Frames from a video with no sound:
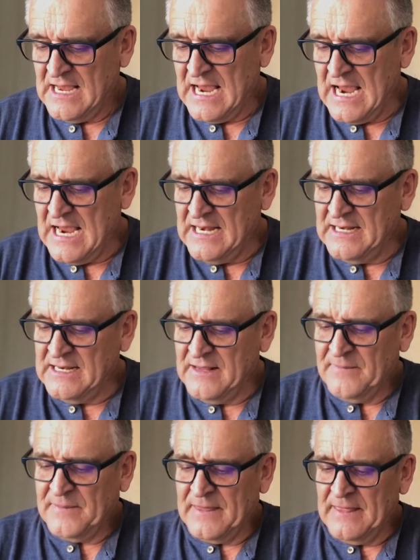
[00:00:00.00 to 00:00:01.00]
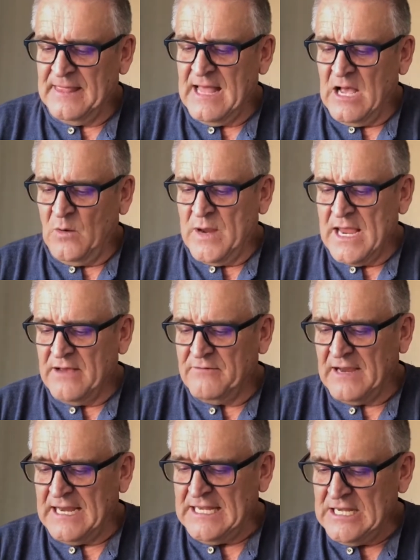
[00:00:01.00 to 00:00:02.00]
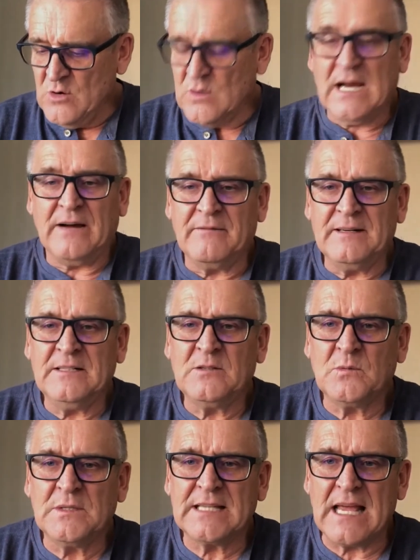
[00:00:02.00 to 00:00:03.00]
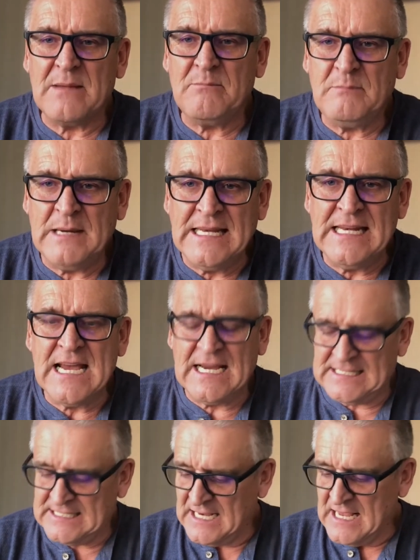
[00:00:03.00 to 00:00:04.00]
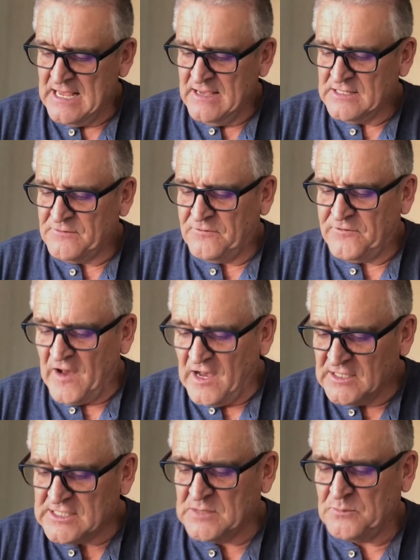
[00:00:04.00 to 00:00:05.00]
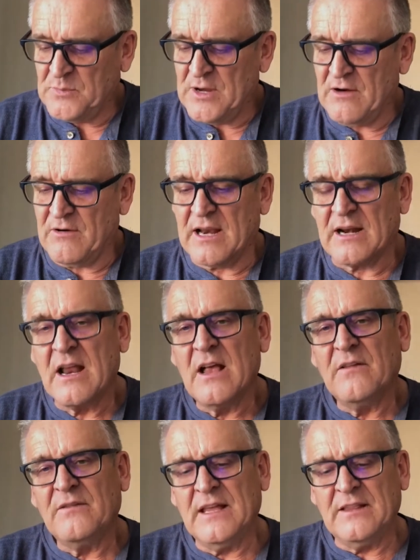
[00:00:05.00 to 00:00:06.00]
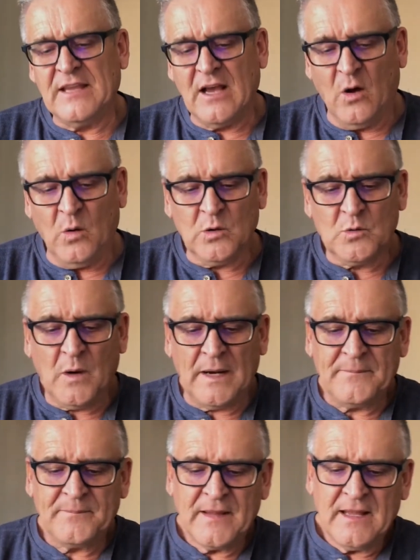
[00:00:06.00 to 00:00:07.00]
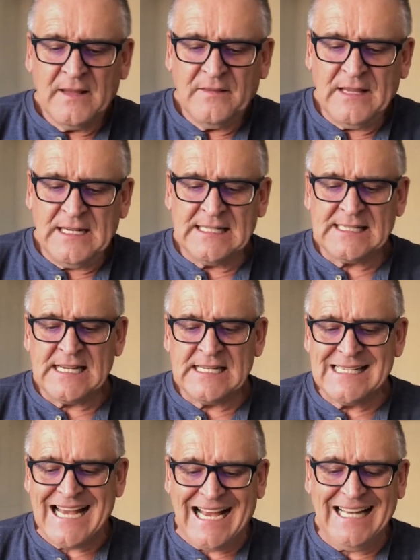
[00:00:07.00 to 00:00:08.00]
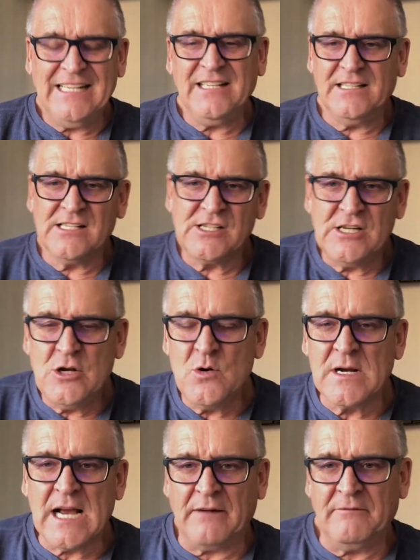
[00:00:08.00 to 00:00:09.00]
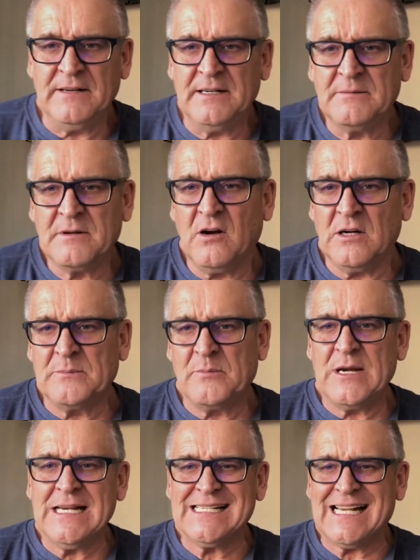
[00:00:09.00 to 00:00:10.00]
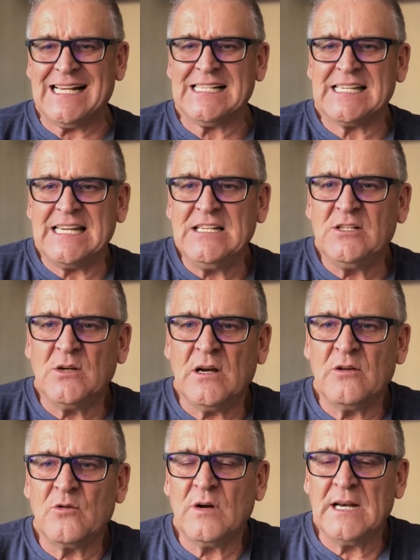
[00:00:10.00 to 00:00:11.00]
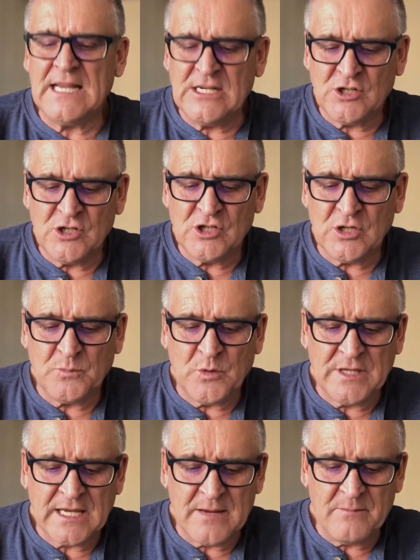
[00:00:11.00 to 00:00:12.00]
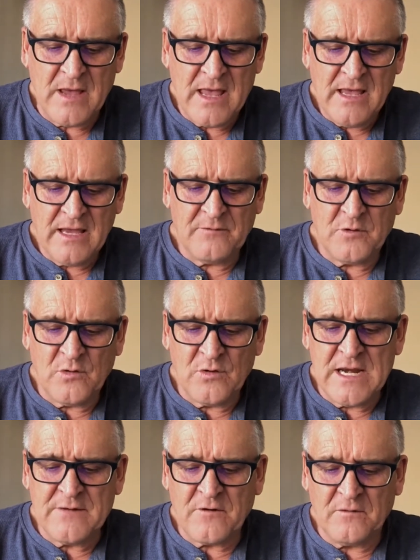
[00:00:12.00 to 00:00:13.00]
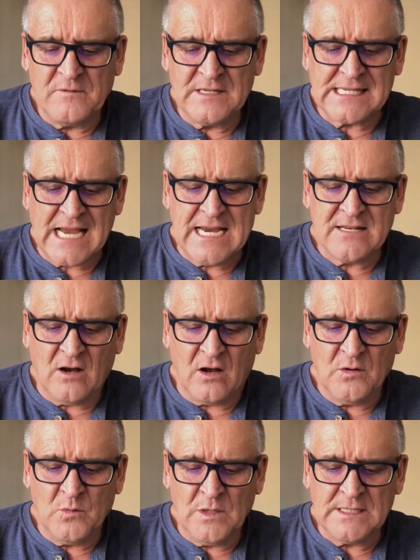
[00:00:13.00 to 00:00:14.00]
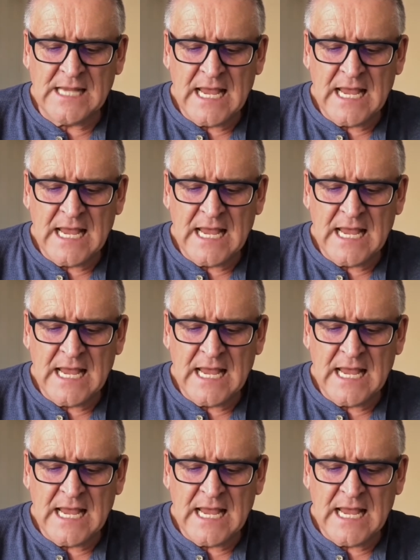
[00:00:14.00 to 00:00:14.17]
And now we have a new covenant with a mediator far superior than the old one. And then it says, yeah, under this new covenant, God brings us into a relationship with him, if you read from verse 8 onwards.